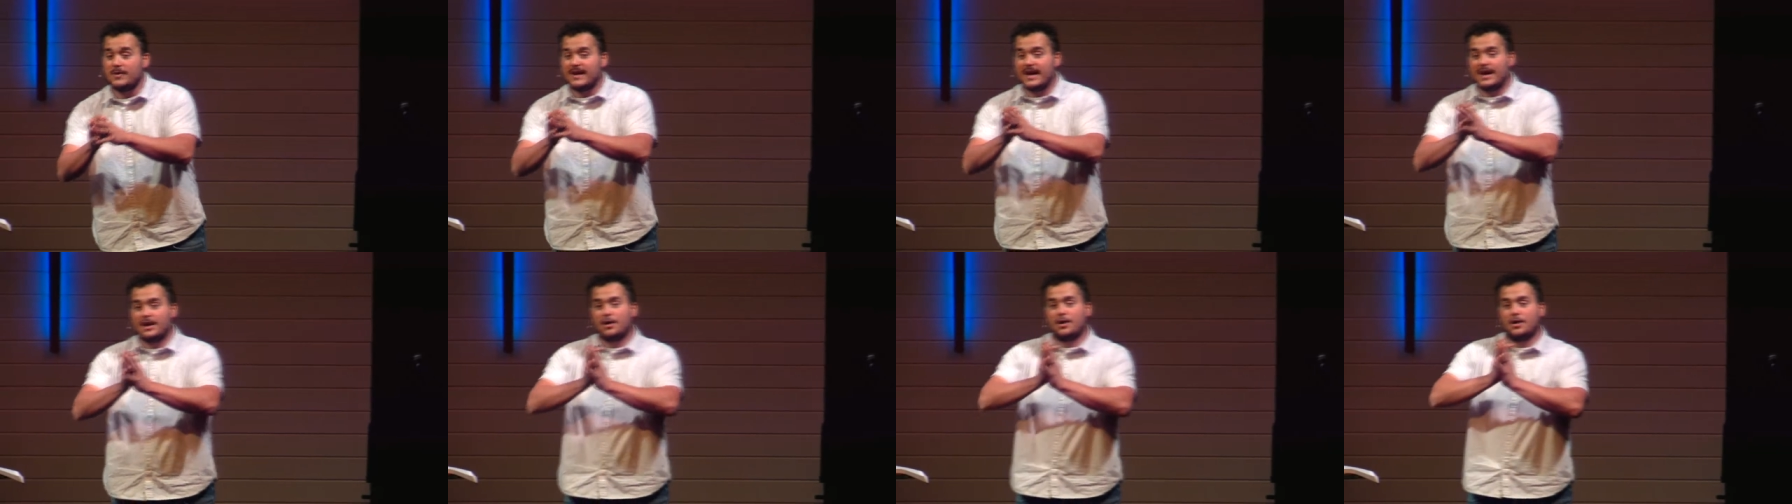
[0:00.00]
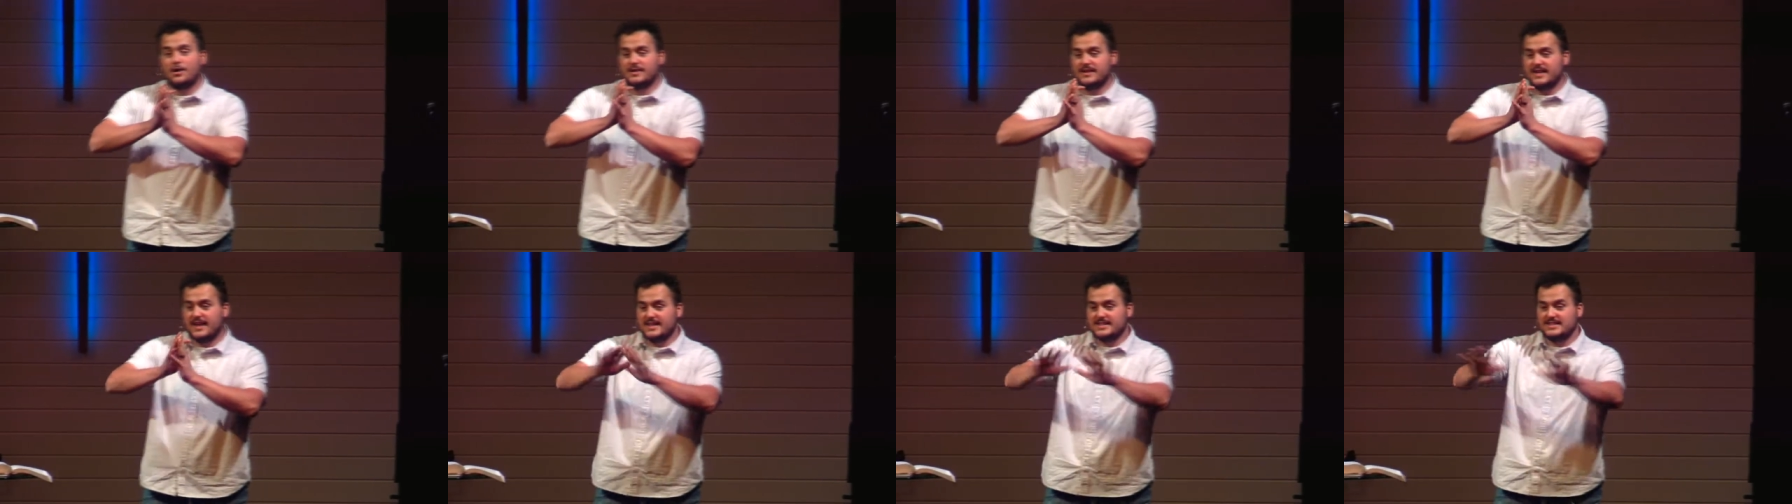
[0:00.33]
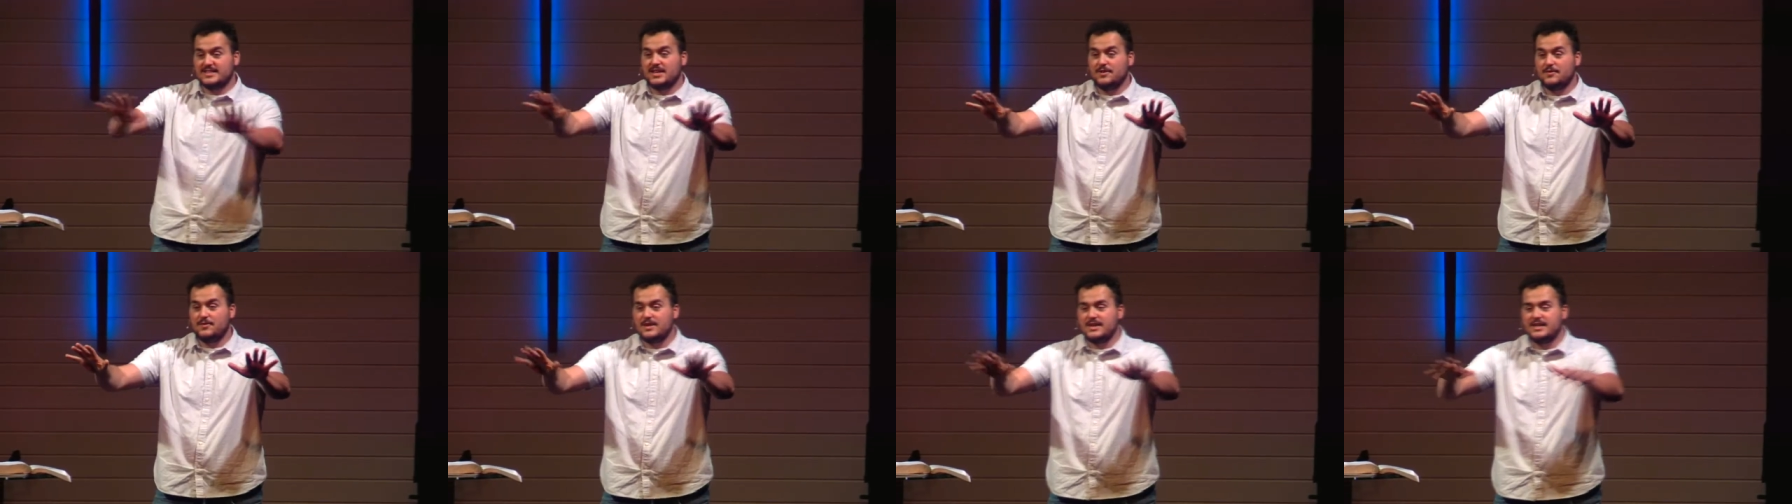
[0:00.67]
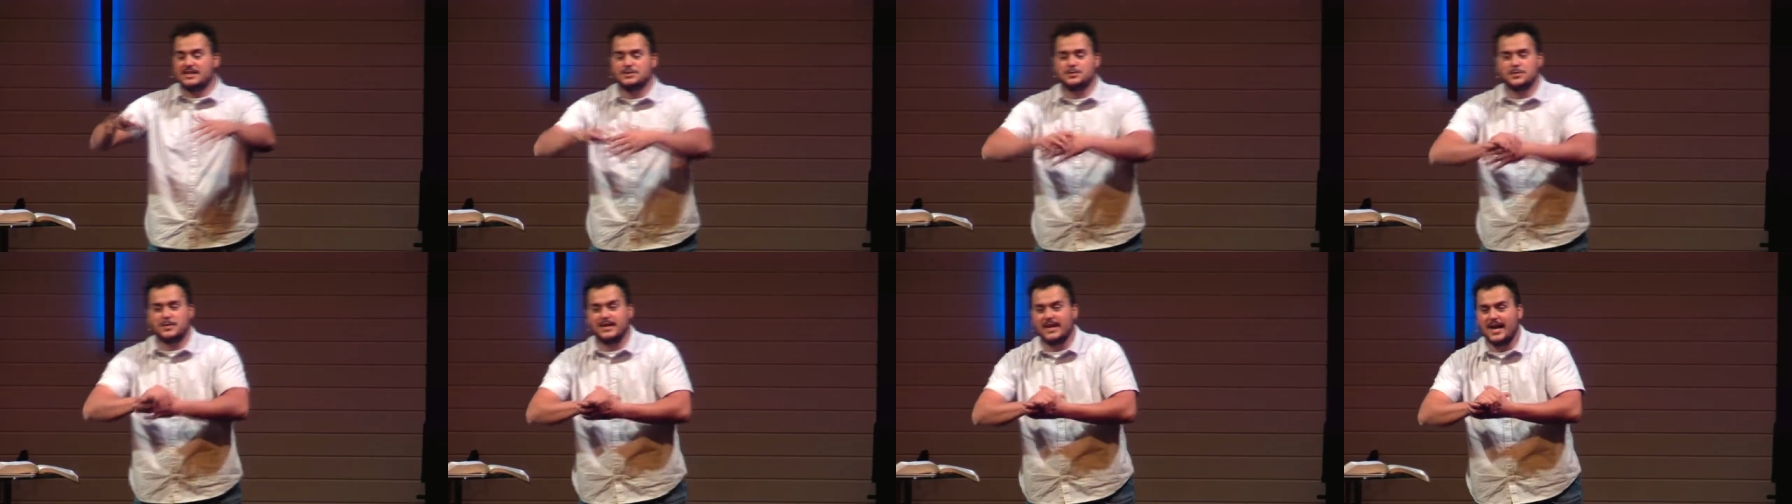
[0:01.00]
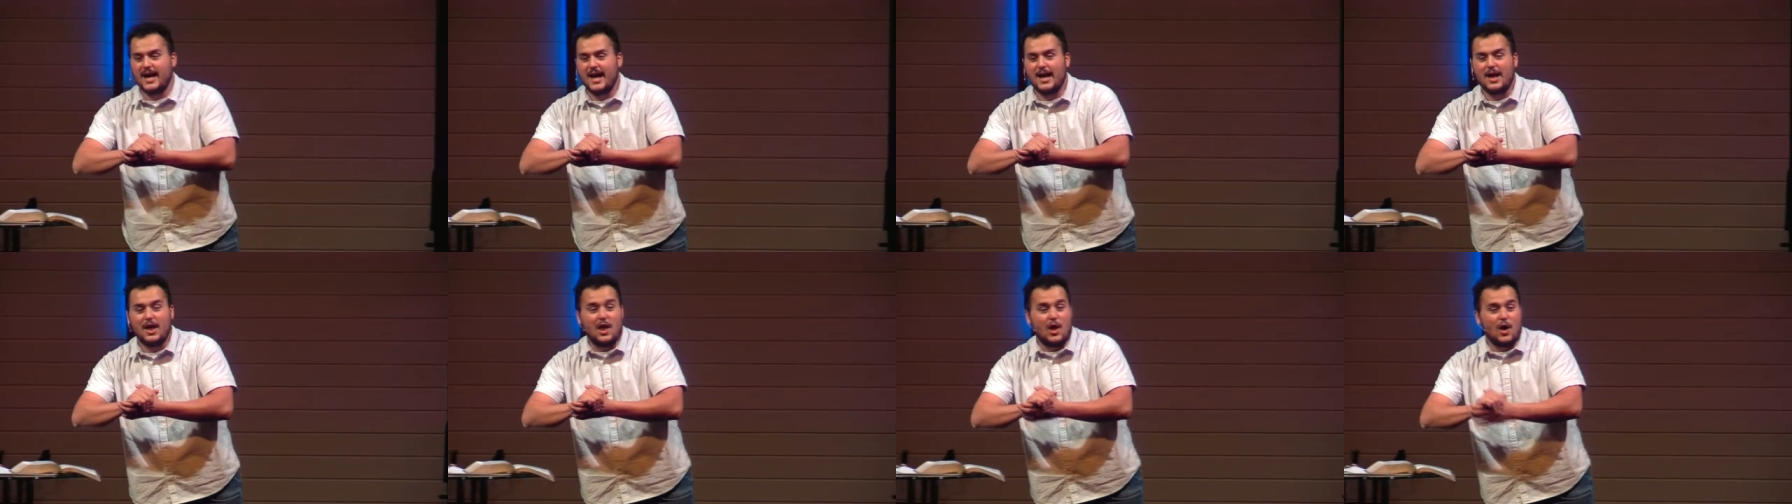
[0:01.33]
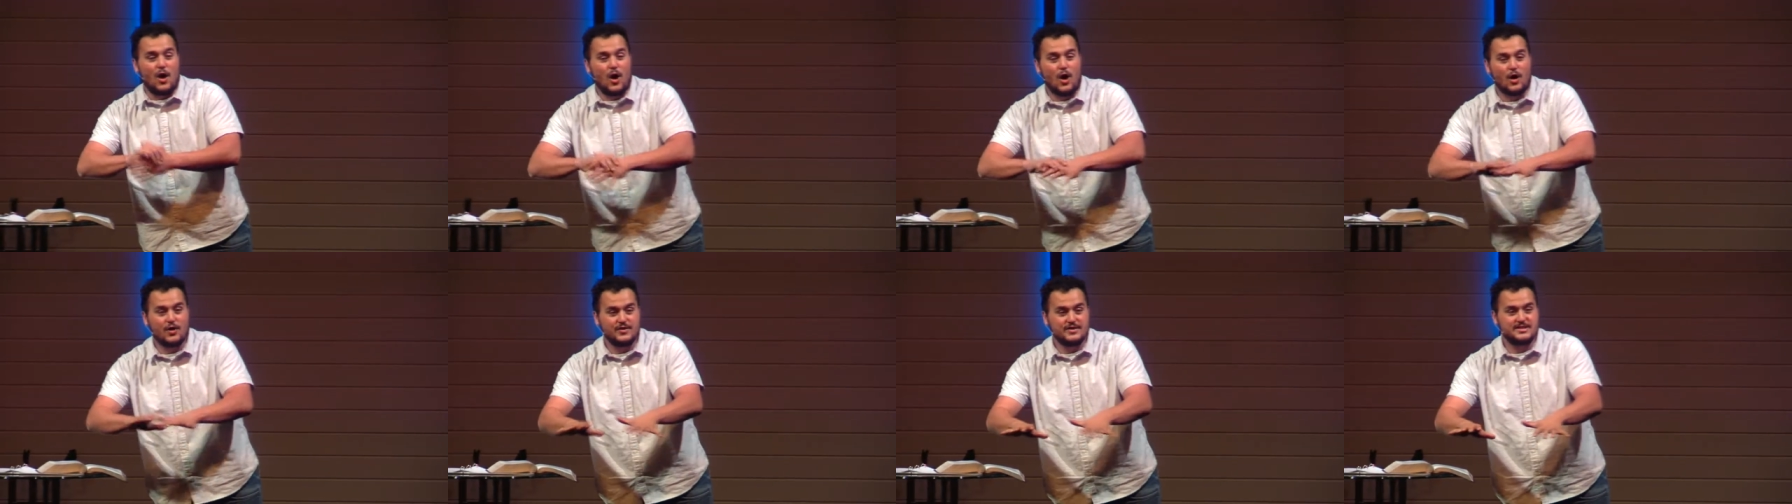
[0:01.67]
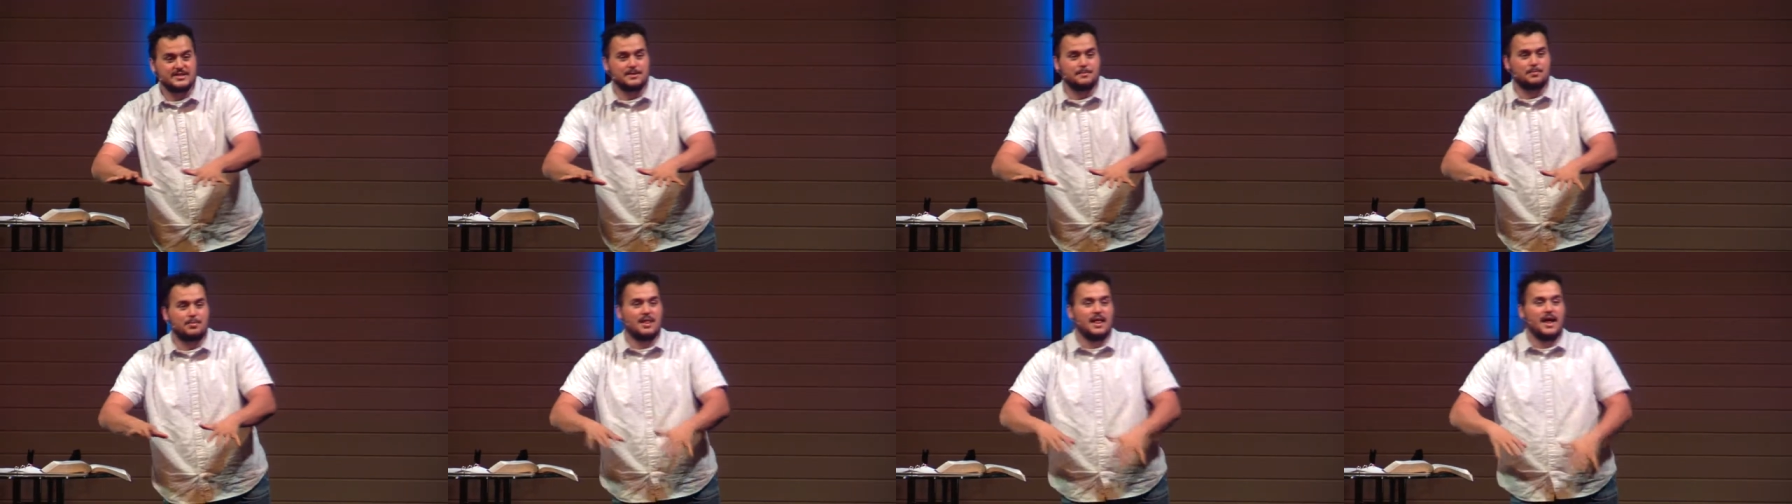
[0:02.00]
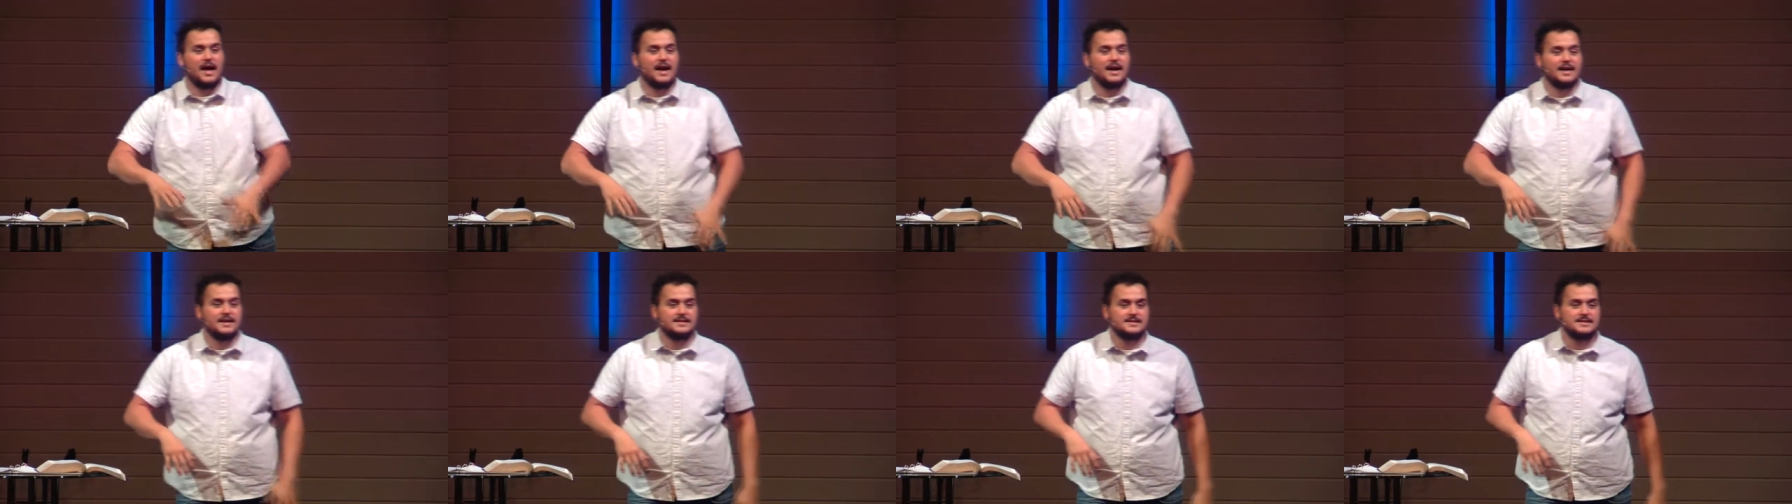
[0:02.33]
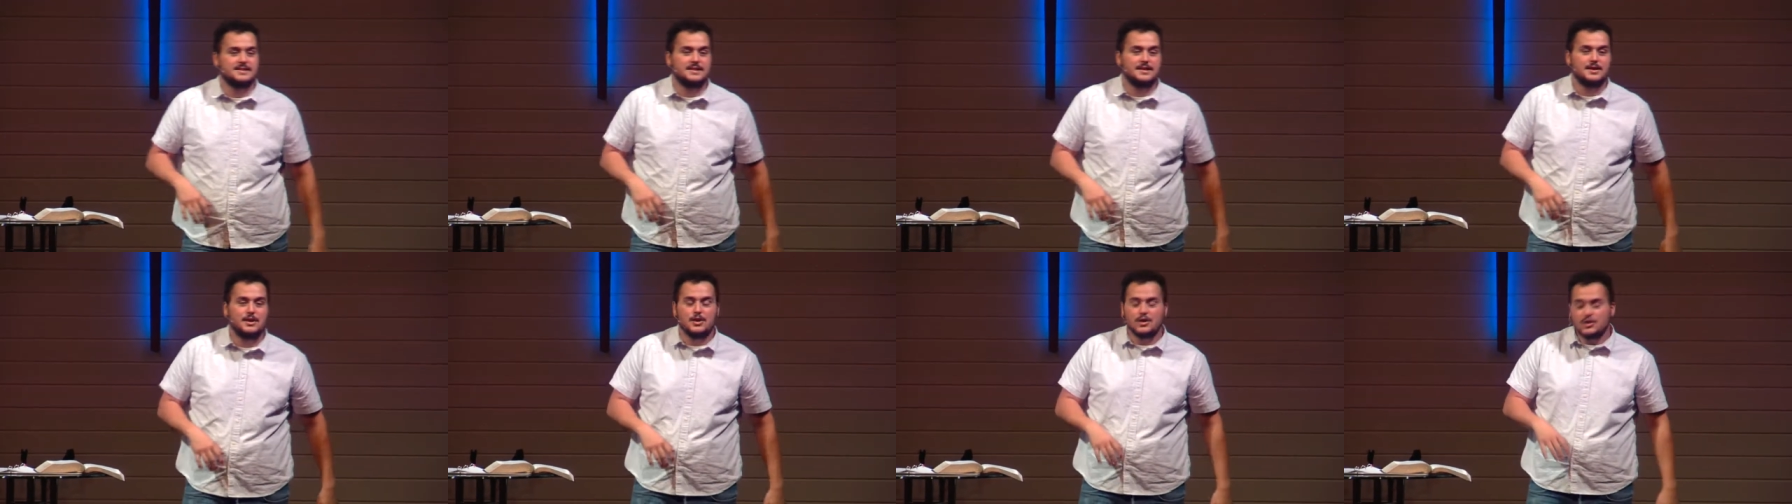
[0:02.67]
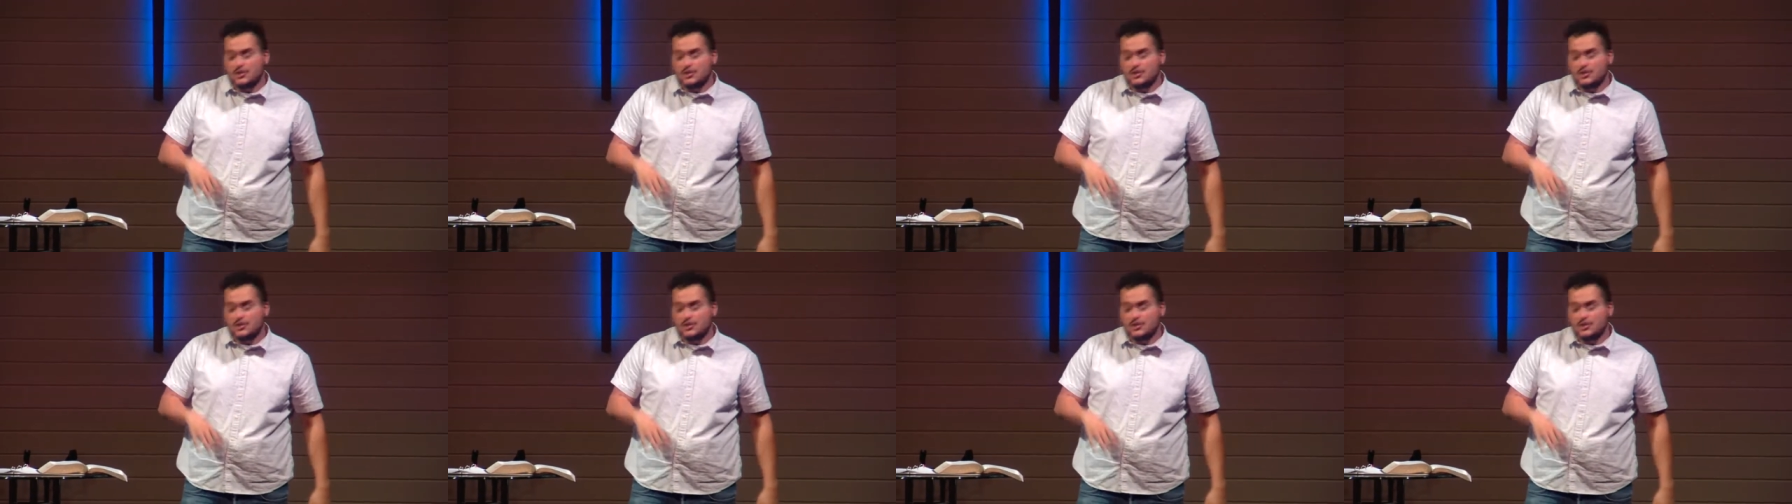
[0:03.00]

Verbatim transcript: We got all the activities. We got all the supplies.